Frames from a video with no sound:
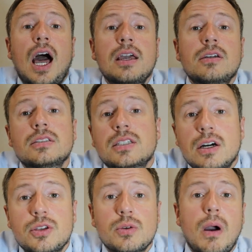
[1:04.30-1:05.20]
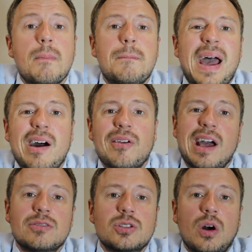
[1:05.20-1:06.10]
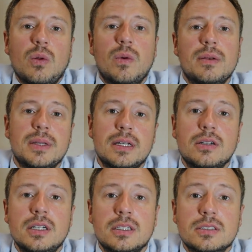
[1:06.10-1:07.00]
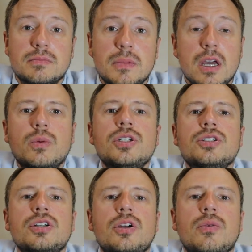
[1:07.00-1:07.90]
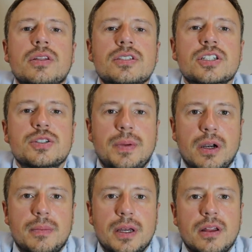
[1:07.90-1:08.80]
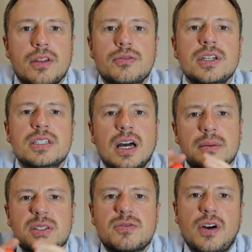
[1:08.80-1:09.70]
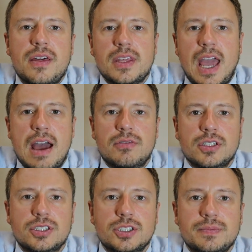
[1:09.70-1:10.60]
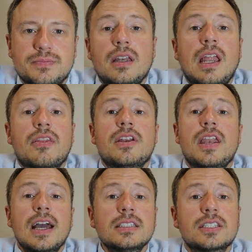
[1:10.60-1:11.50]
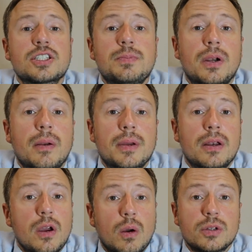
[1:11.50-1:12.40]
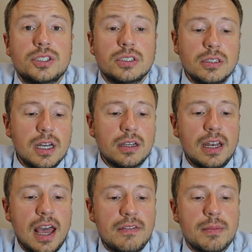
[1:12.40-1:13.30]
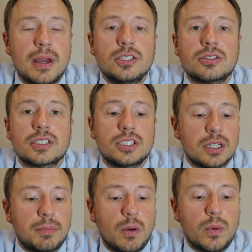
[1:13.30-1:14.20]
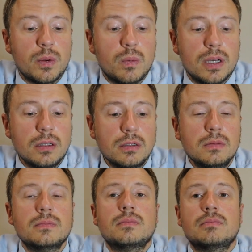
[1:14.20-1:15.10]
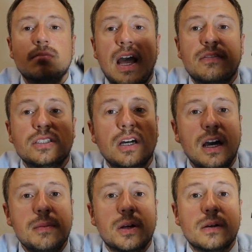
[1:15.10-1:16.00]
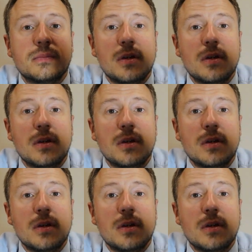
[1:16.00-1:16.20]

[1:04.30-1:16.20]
I could tell you about how tall 1 meter is. So we're just gonna run this experiment 3 times and find the average. Now the next experiment, we're still not gonna have a measuring stick, but we will have a timer.